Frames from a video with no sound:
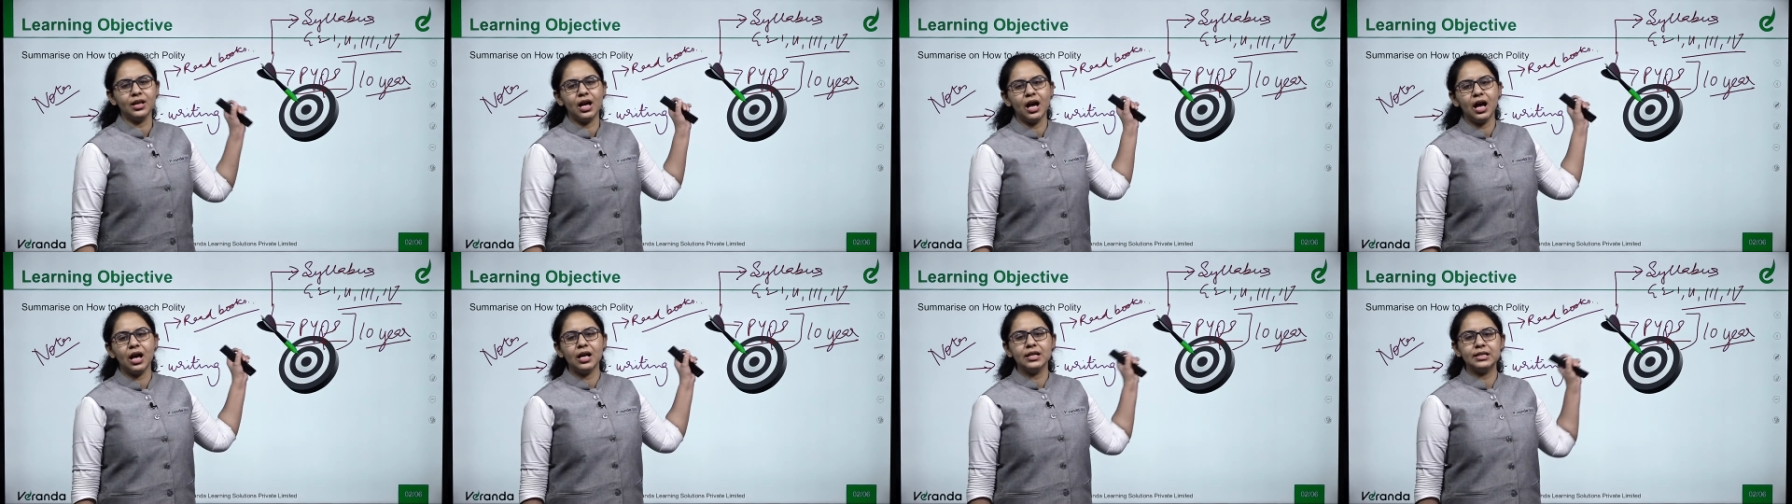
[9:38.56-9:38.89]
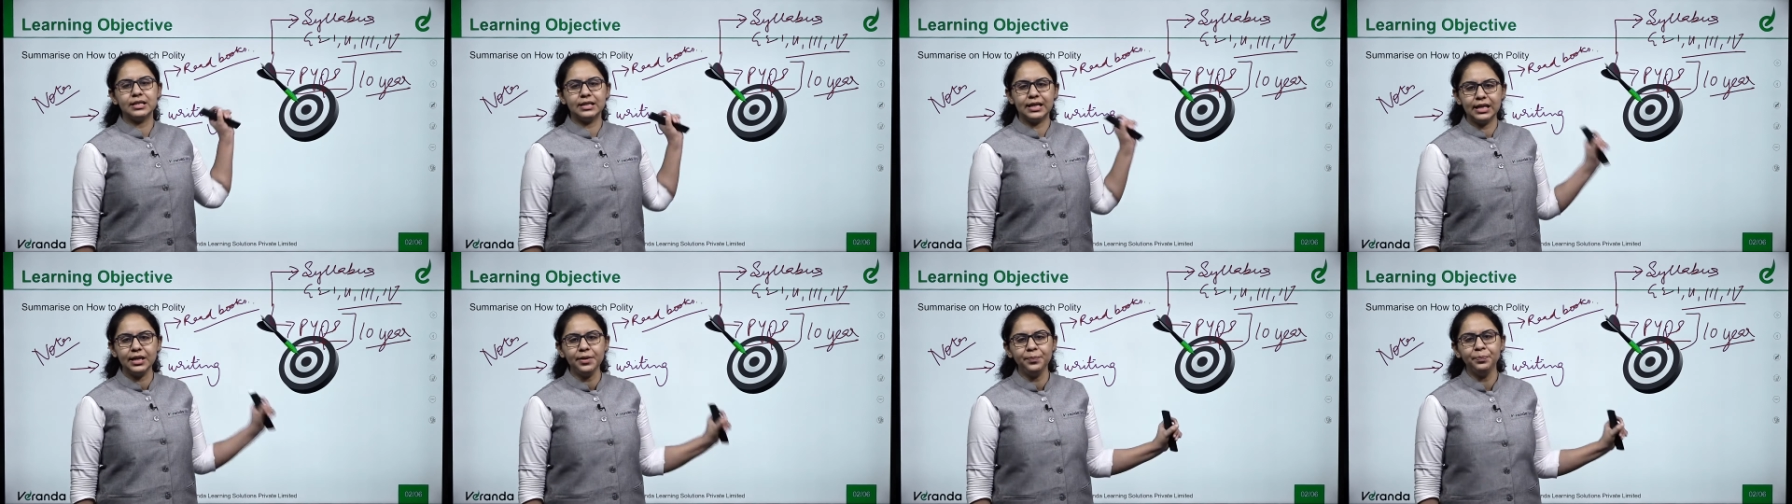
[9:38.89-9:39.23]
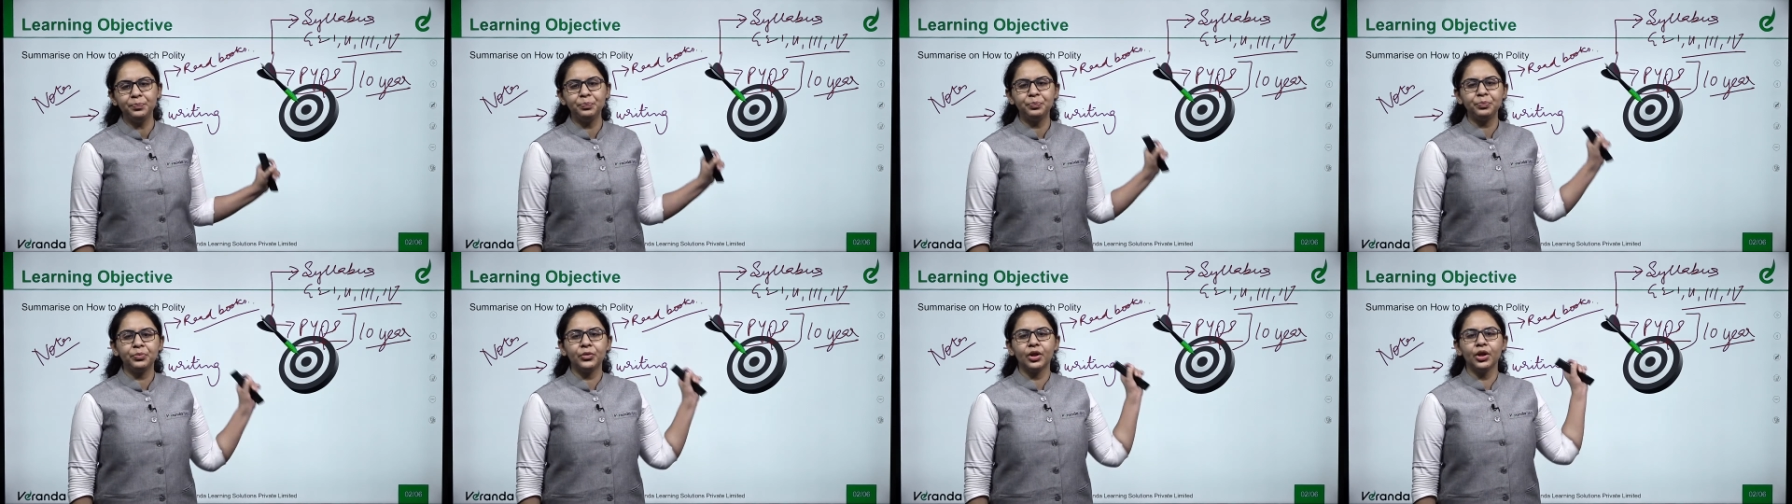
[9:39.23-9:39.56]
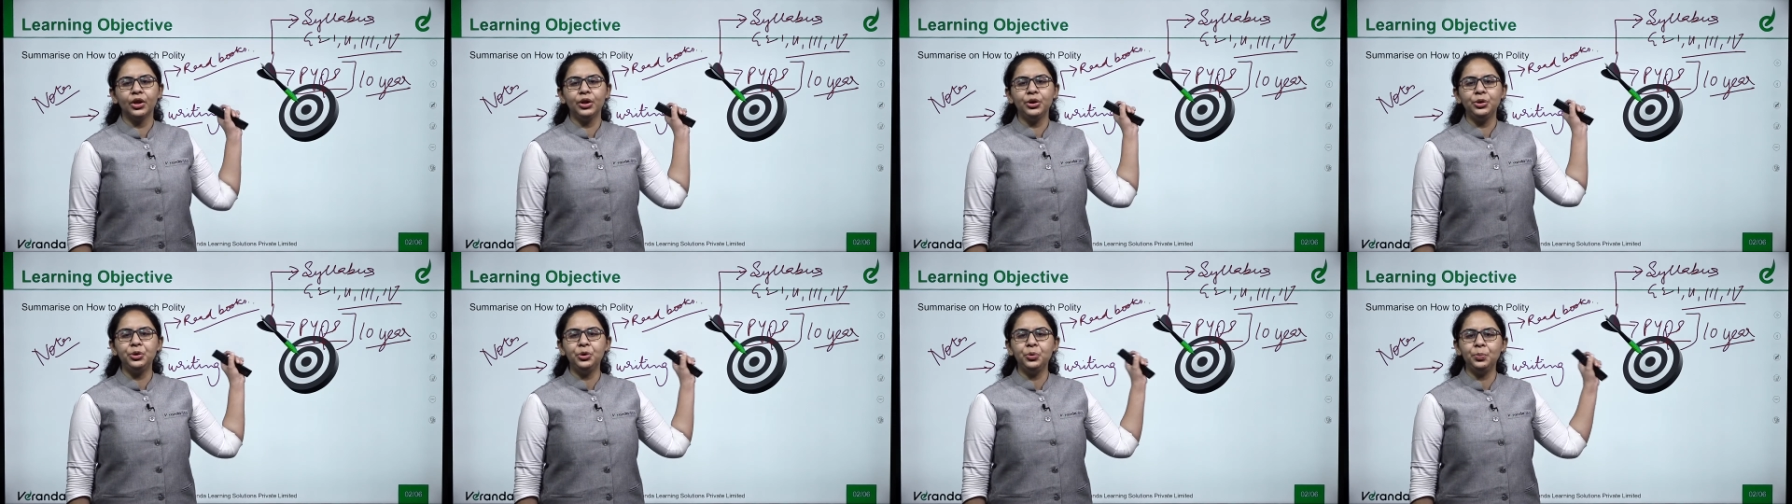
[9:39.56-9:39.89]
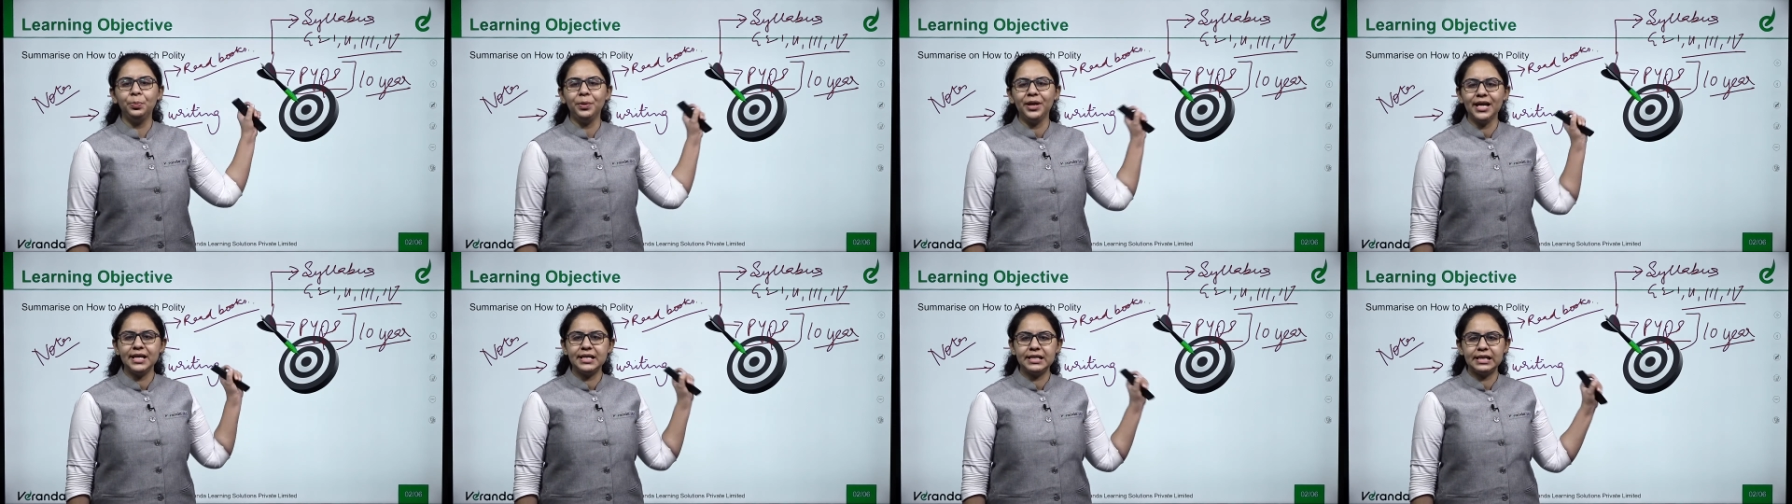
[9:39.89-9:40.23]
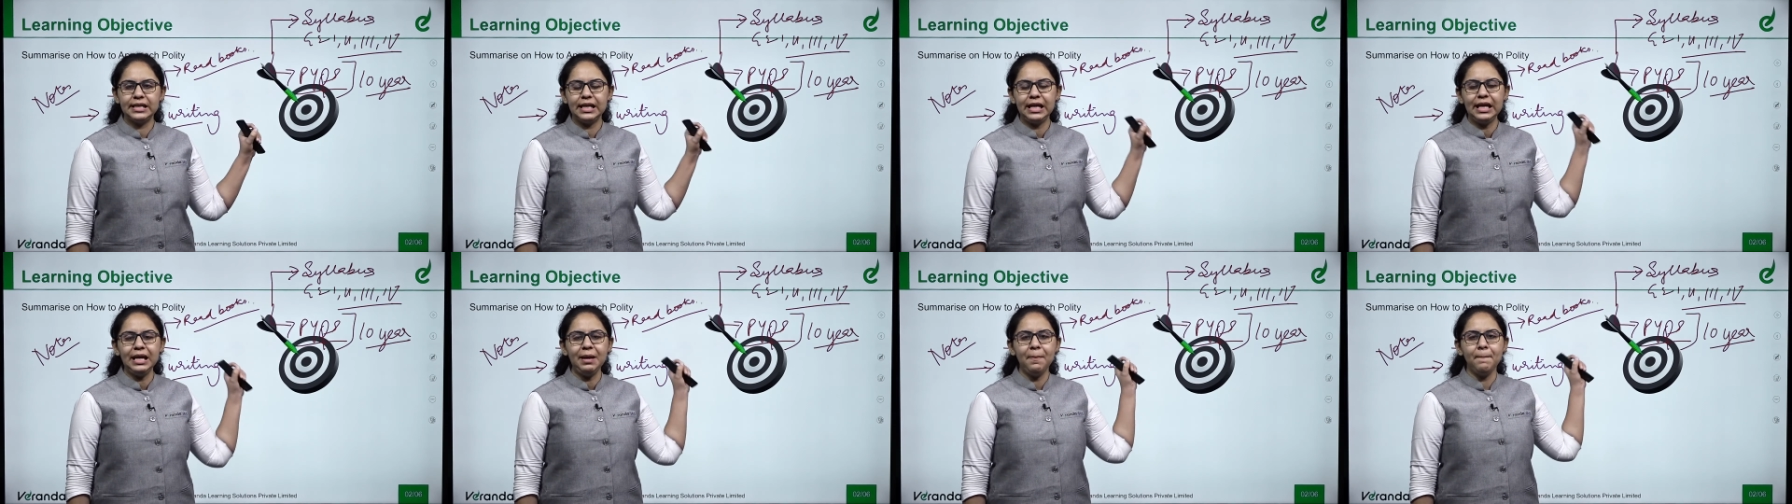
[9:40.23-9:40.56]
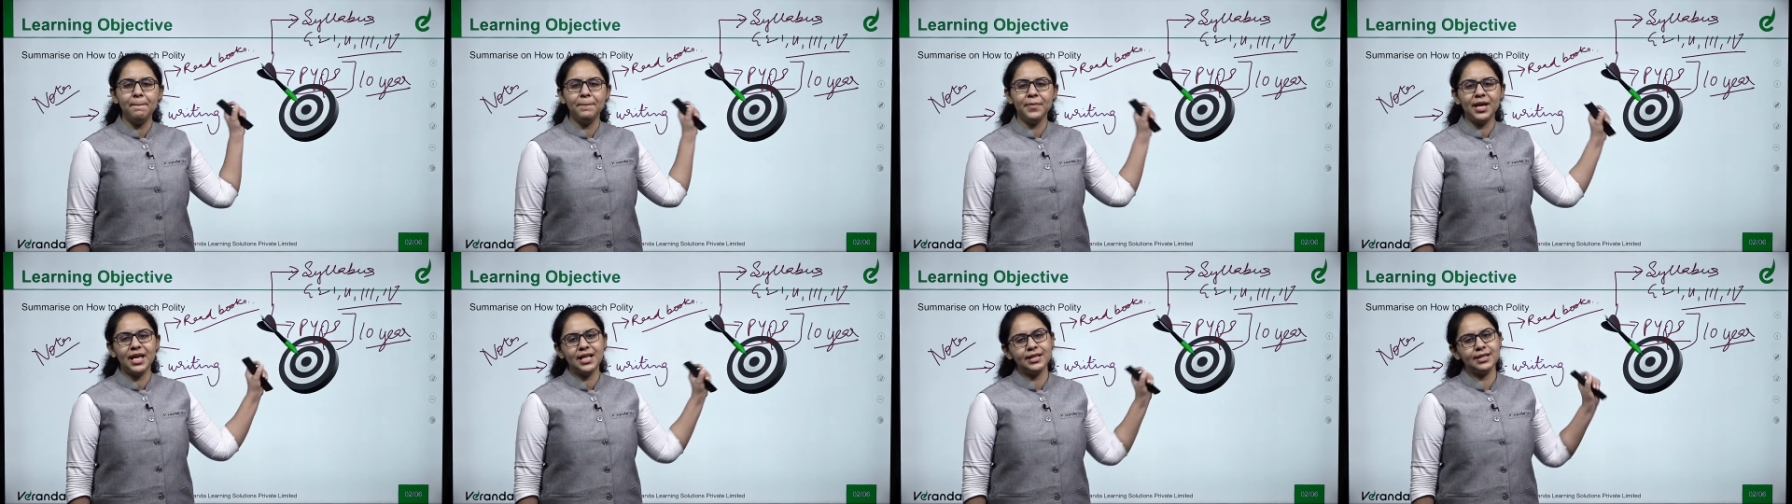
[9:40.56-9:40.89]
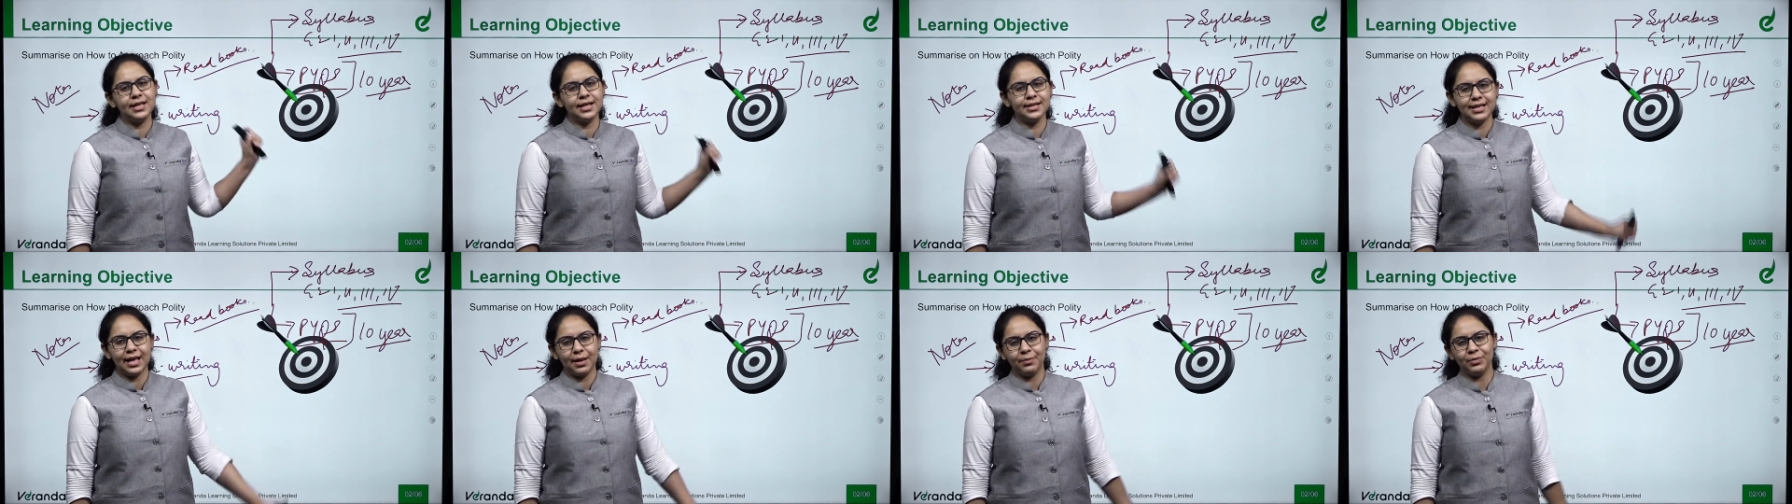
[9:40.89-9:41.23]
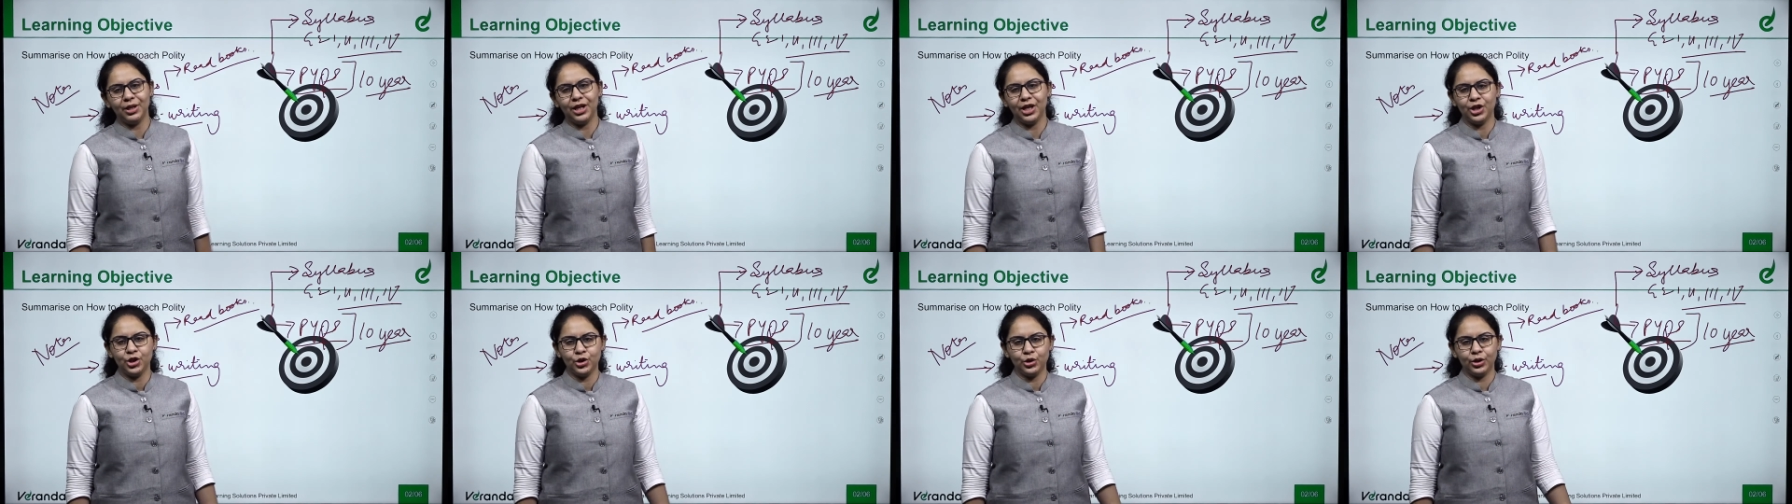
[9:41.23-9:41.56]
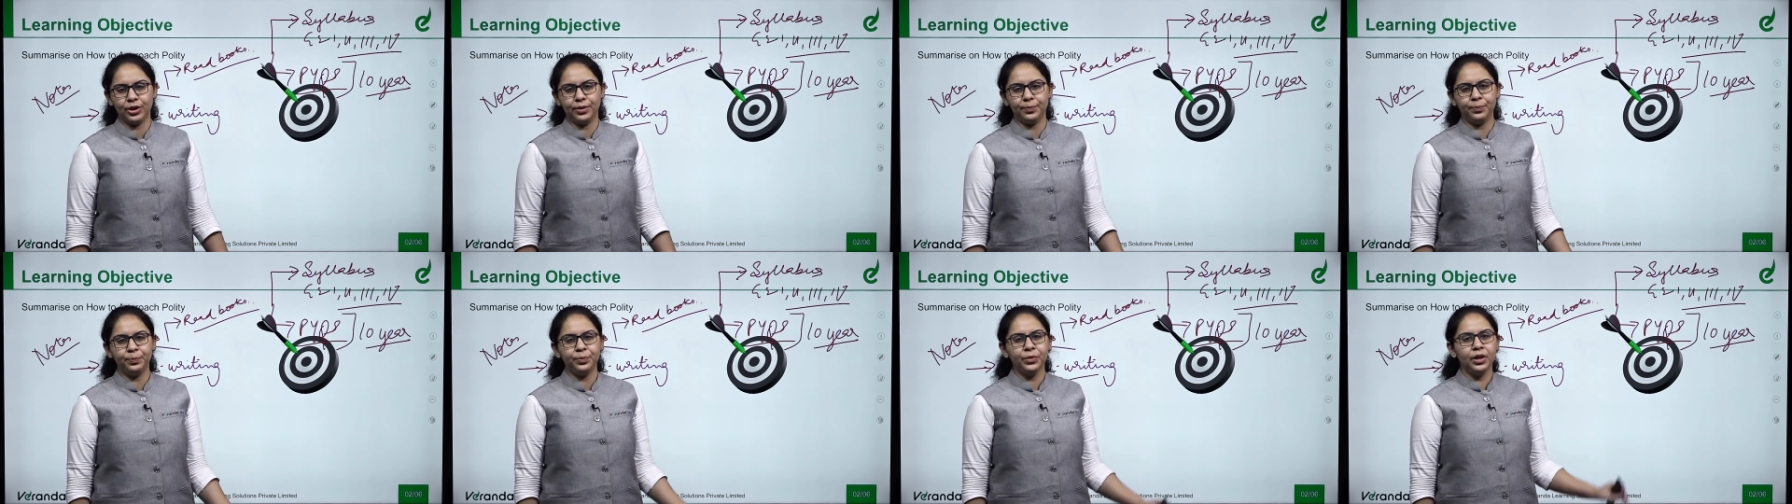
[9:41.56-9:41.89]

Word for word: asked in U P S C mains examination.